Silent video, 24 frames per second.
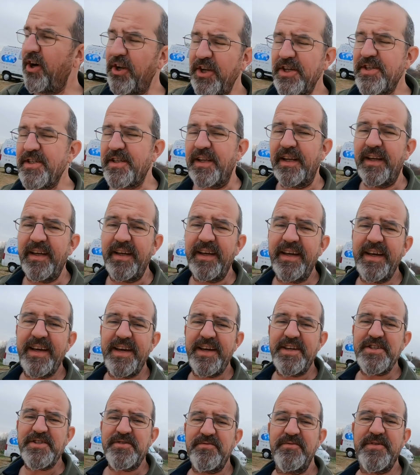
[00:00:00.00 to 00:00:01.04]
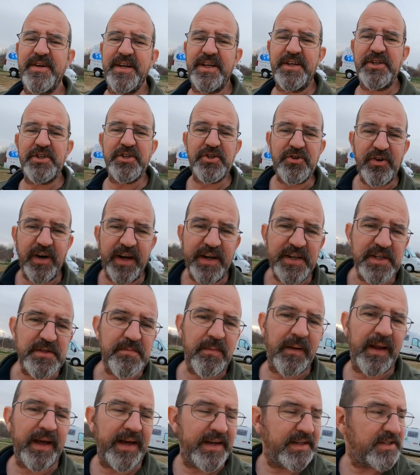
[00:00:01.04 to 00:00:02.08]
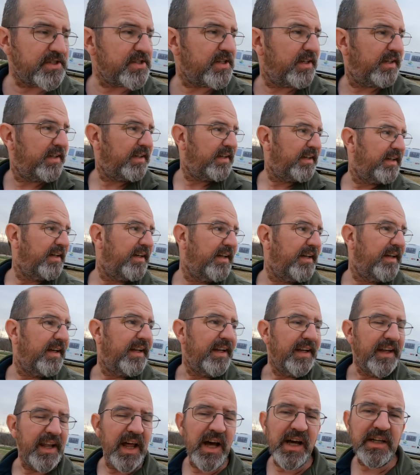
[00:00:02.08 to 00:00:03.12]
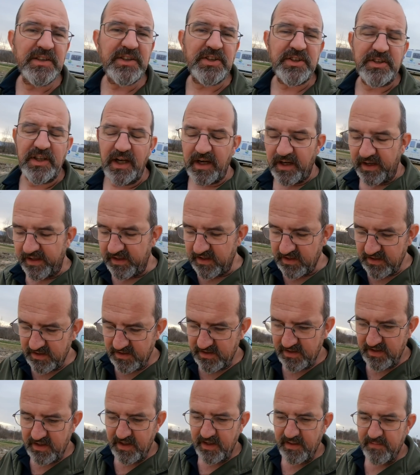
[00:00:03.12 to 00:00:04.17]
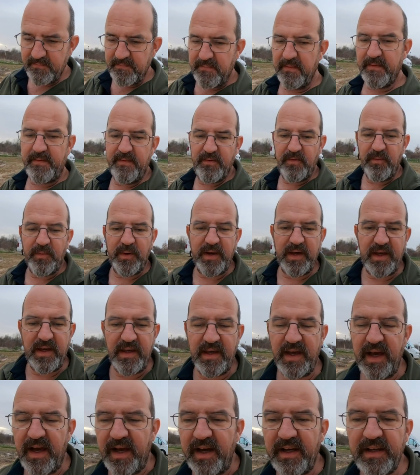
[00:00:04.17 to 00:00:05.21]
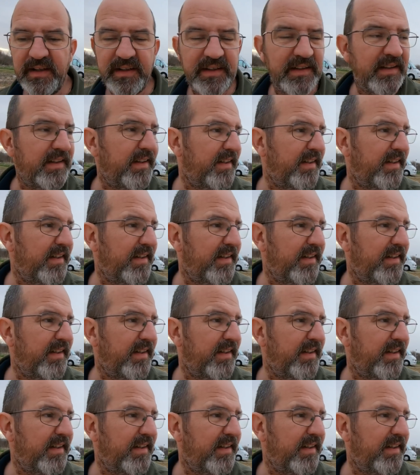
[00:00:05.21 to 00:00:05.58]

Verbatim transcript: honestly, it is a really strange place. Last night, we uh,